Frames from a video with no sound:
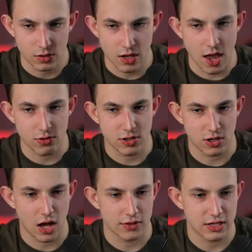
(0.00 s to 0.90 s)
and you
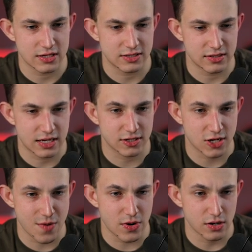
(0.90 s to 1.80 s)
turn on the Instant Data
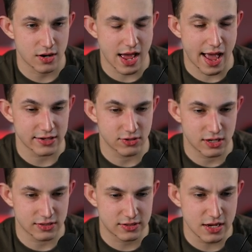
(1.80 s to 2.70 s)
Scraper. As you
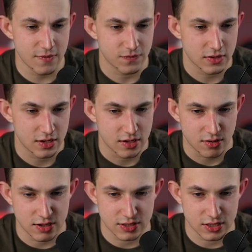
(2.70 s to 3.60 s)
can see,
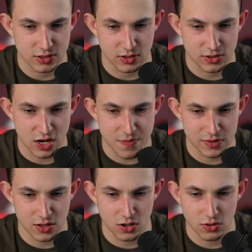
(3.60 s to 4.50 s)
it's going to start
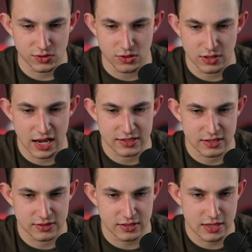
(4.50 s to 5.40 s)
scraping those. And you guys
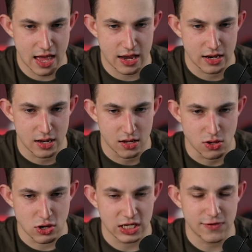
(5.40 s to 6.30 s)
can see that
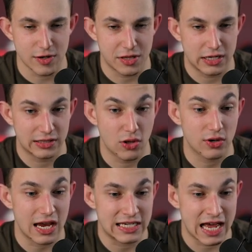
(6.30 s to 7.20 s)
you can even click
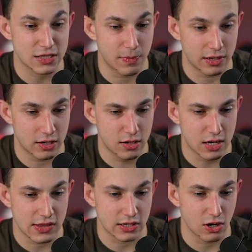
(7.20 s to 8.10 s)
Locate Next button
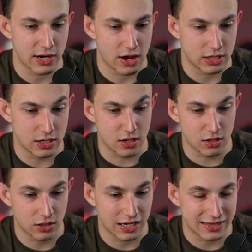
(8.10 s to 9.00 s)
and then go down here,
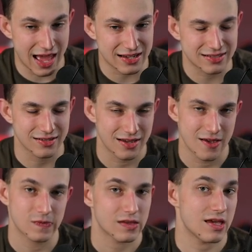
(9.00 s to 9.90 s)
click Next,
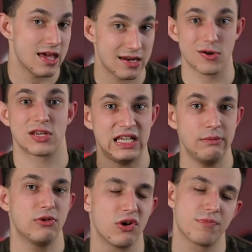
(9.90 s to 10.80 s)
and it'll
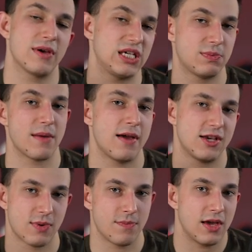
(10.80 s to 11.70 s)
keep going page by
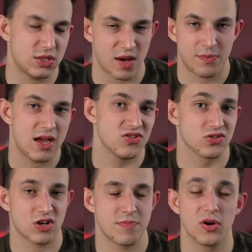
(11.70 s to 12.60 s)
page by page by page and
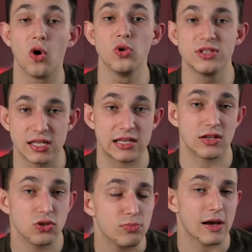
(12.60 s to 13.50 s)
scraping all the data that
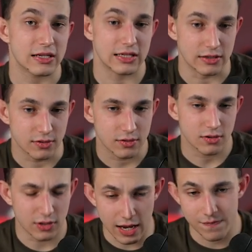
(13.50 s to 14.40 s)
you might need.
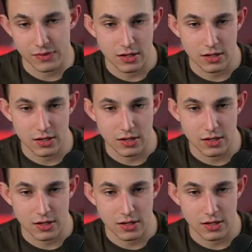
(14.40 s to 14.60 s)
Okay.